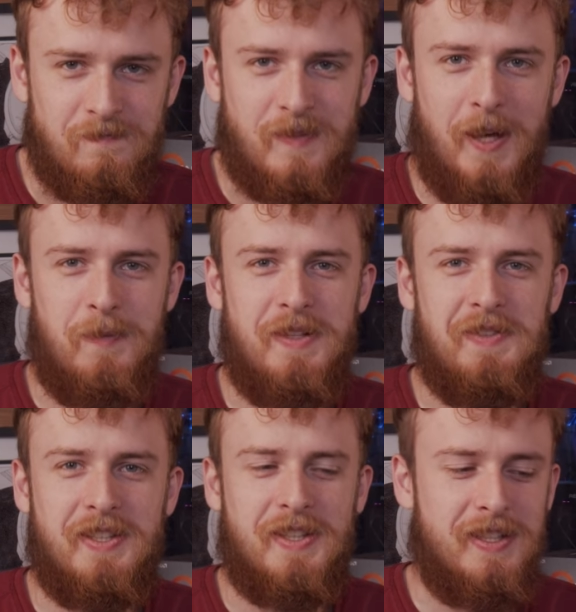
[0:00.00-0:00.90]
Yeah, I'm gonna
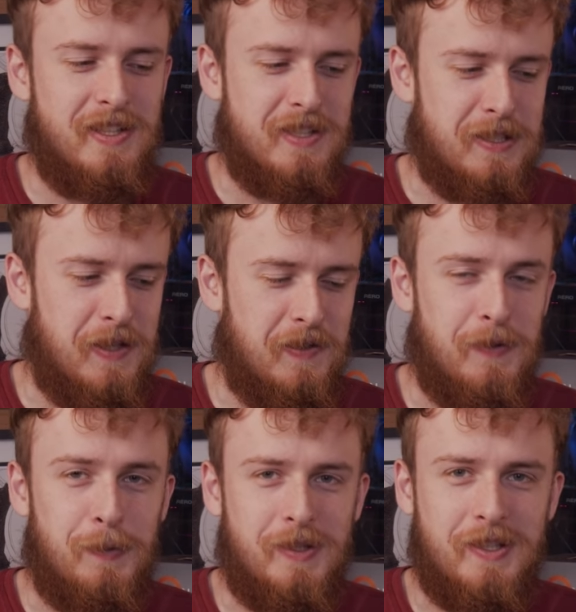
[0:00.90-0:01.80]
have to clean this out
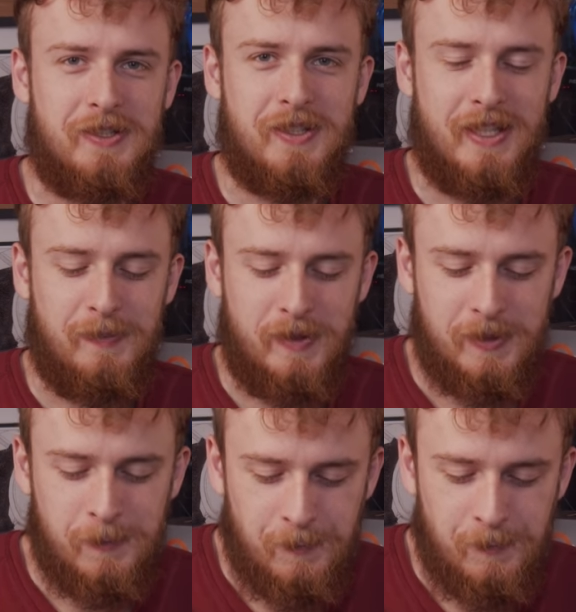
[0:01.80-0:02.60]
if I want to actually keep this.